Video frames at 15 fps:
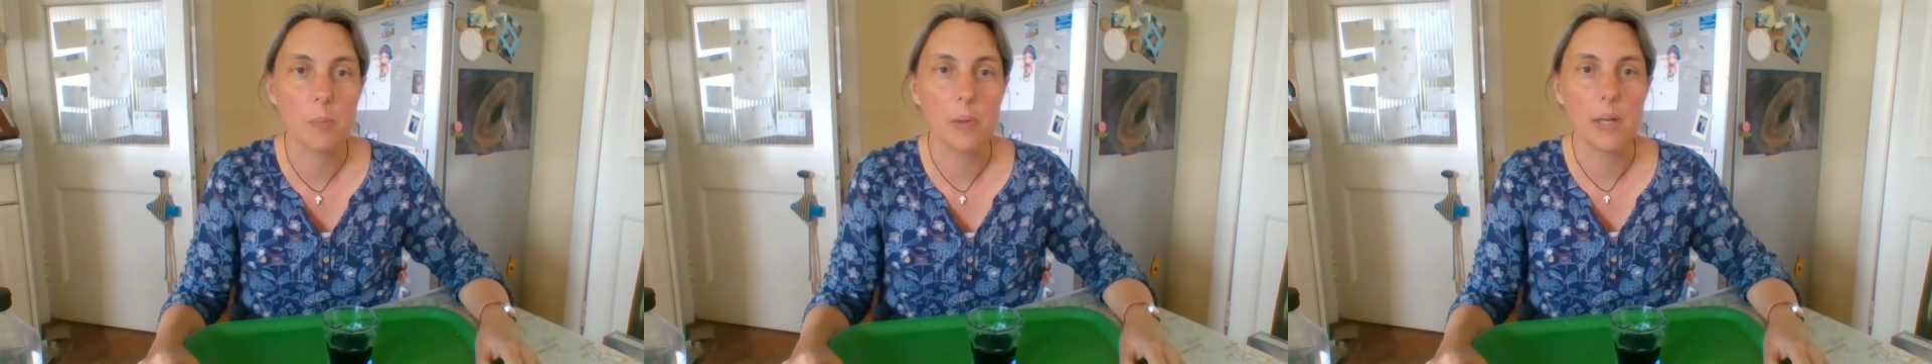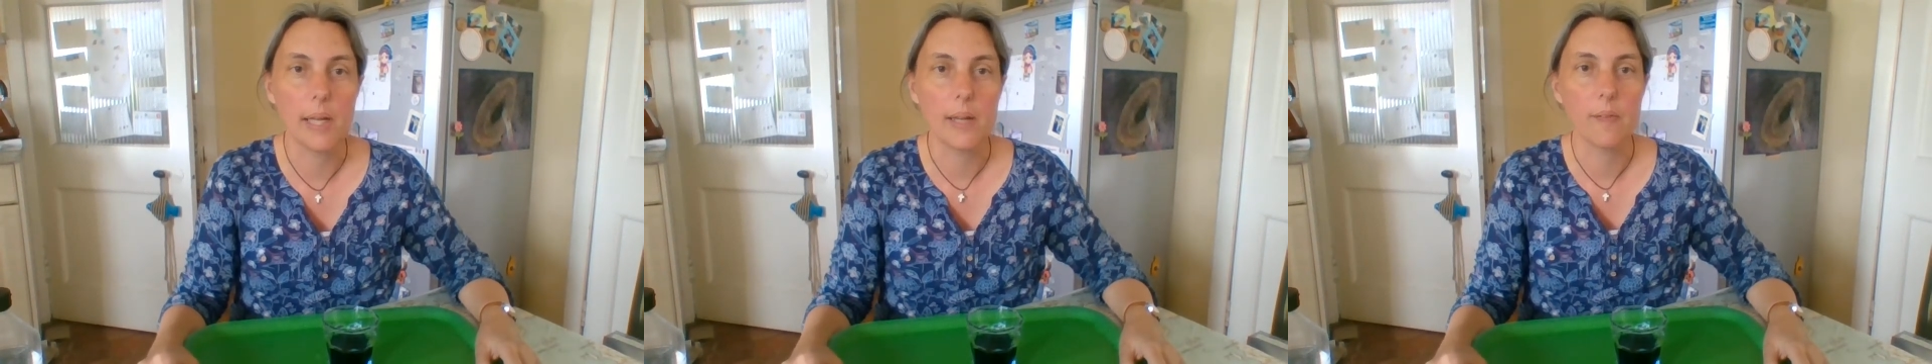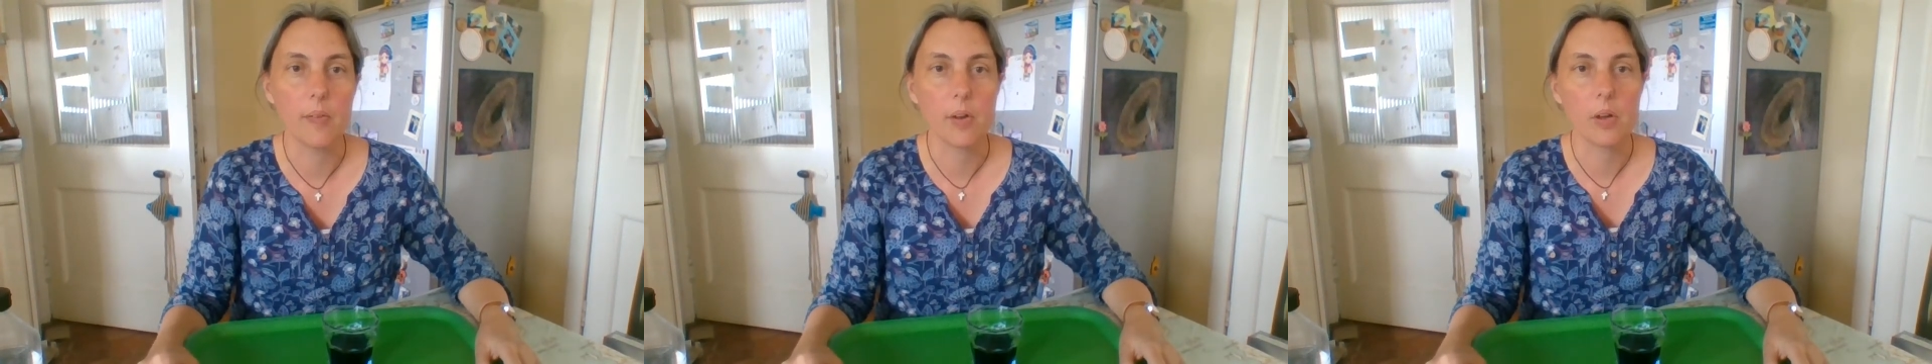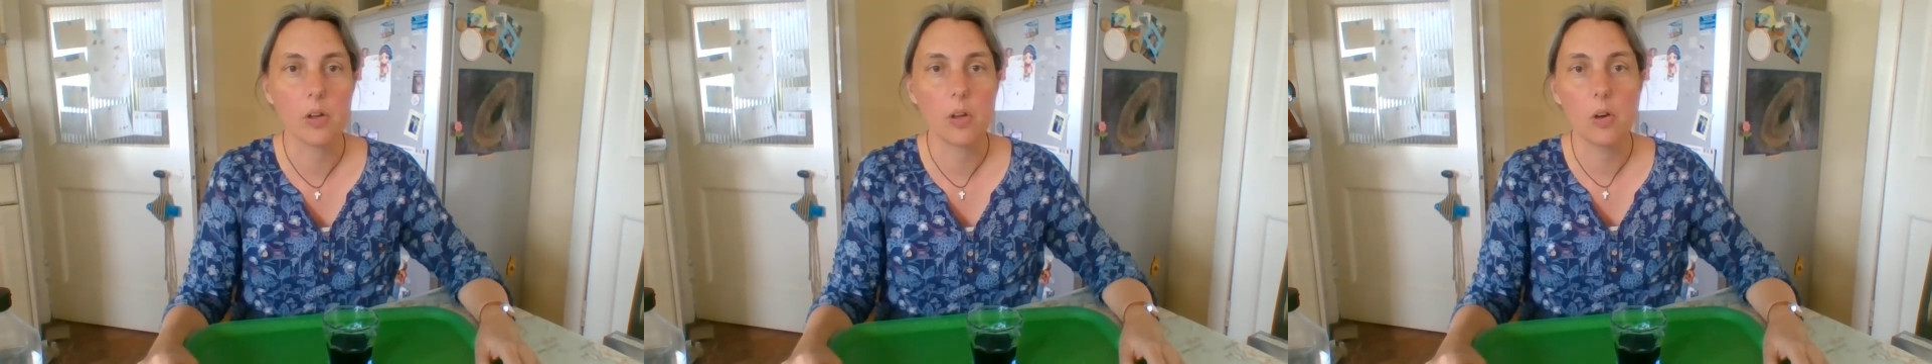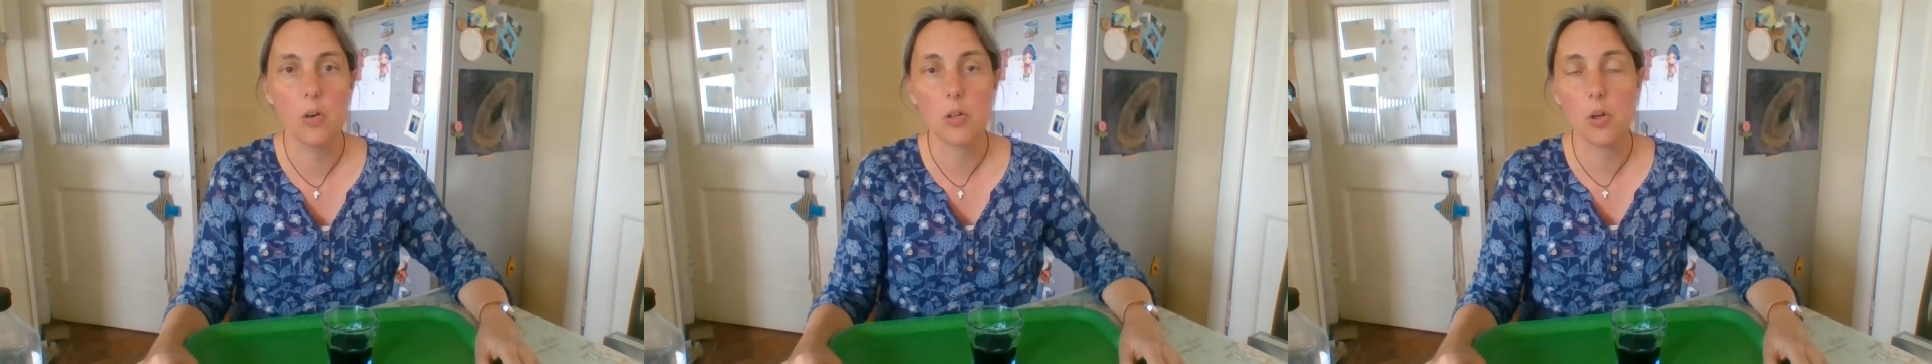believe that
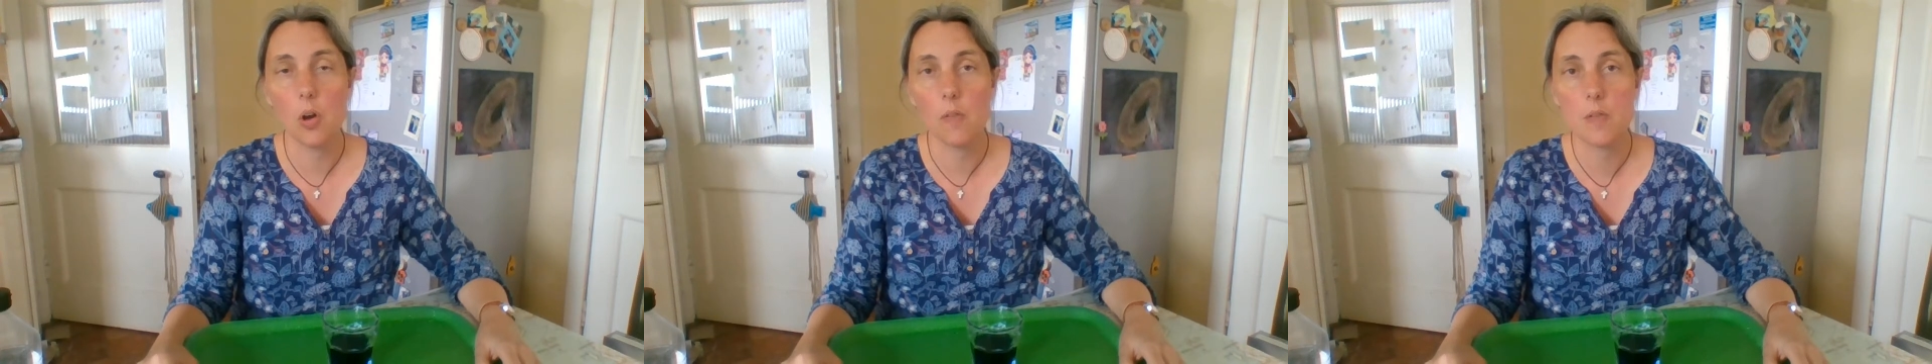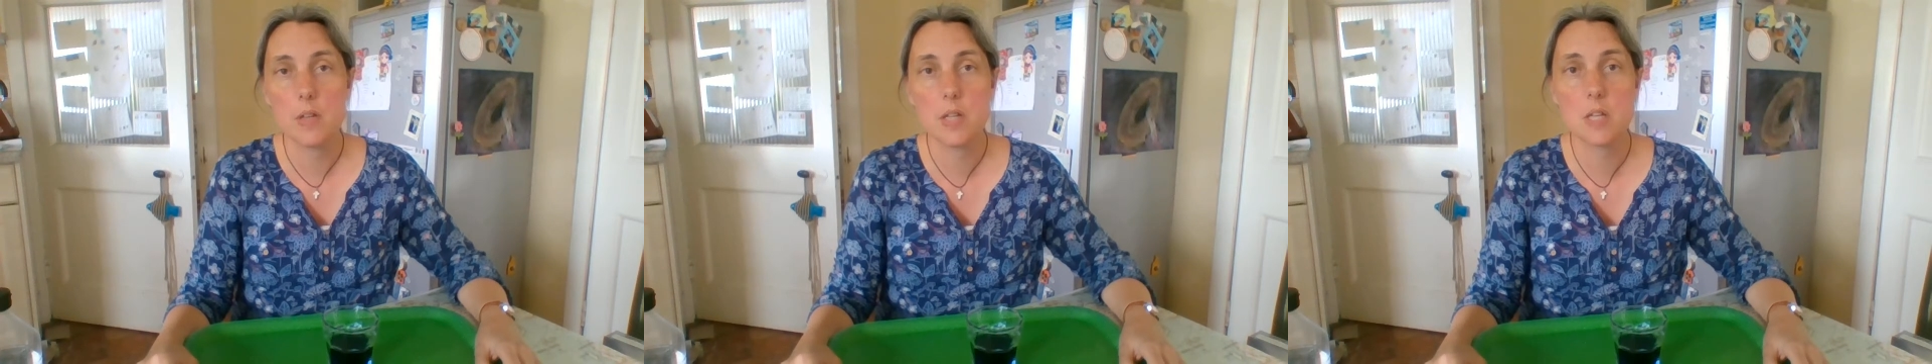God offers